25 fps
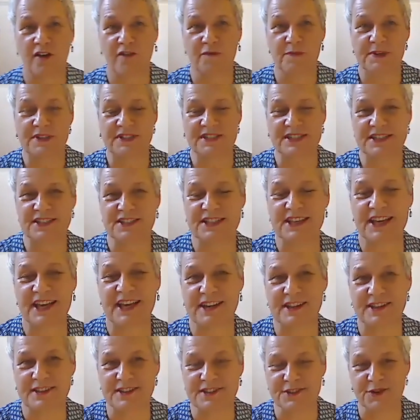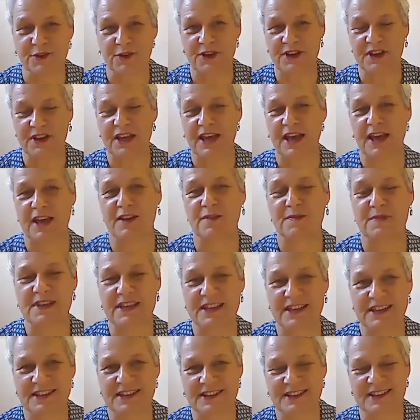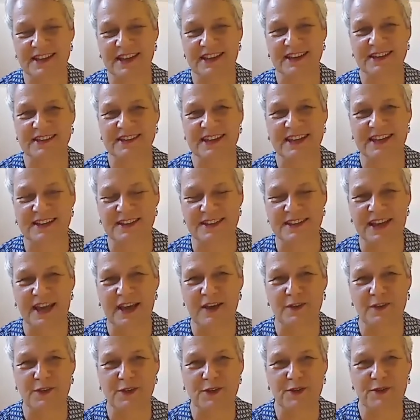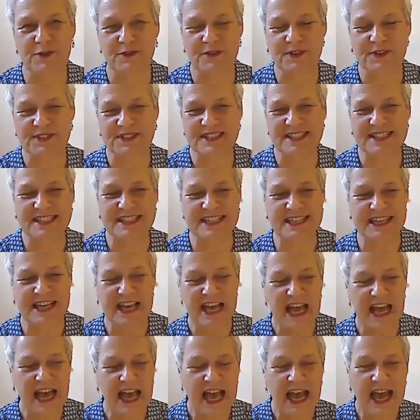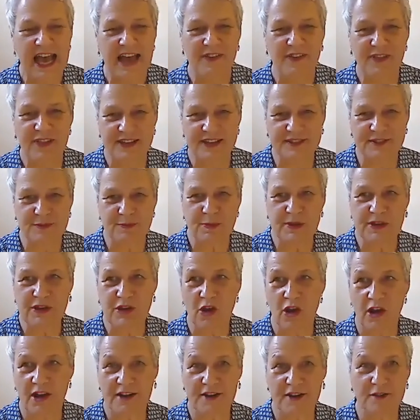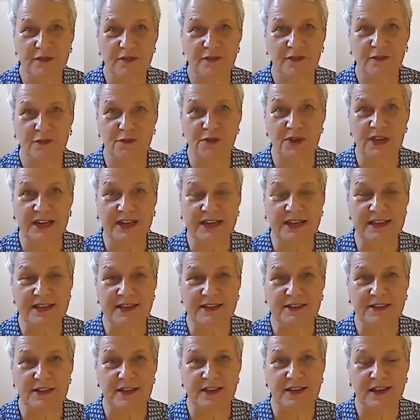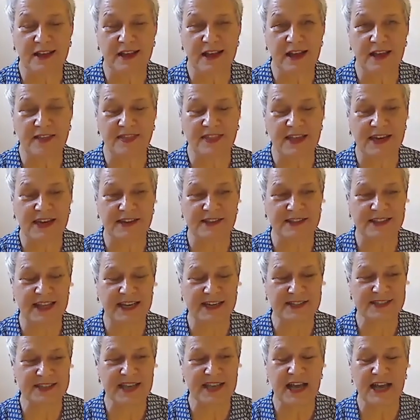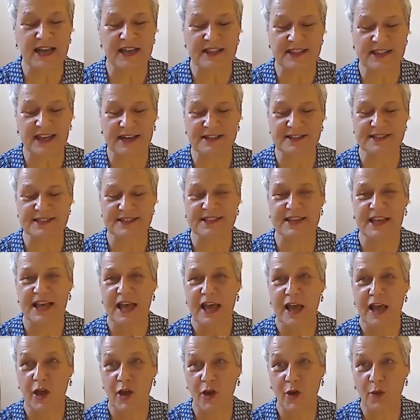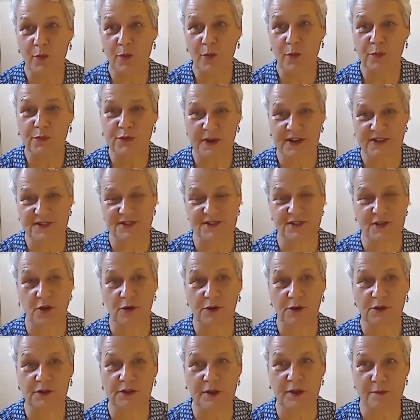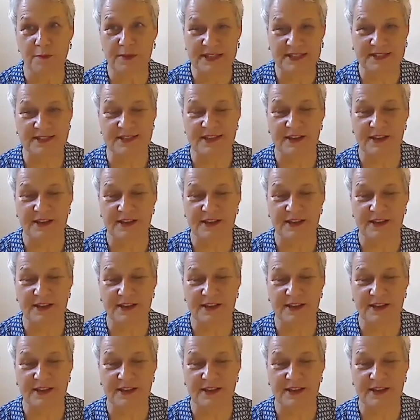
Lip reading: been teaching out at the Screen Academy at Edith Cowan University, and that's been kind of really, that has helped my soul immensely,